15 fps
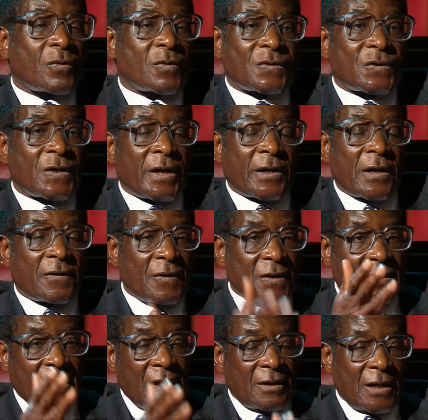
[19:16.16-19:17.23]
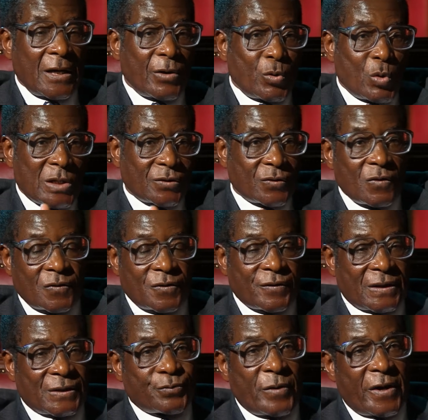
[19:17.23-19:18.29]
concern, and they say there was no
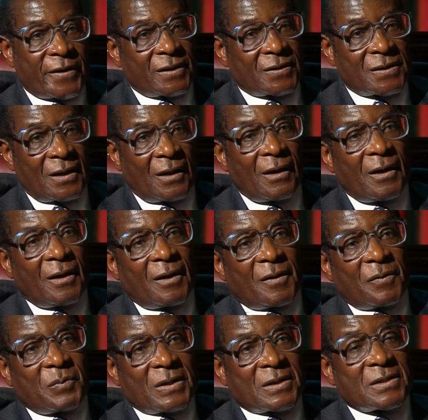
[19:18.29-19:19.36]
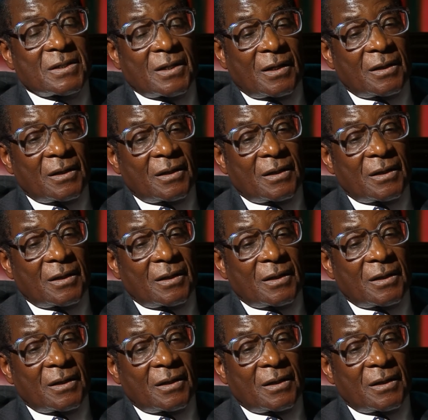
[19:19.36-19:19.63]
transparency. But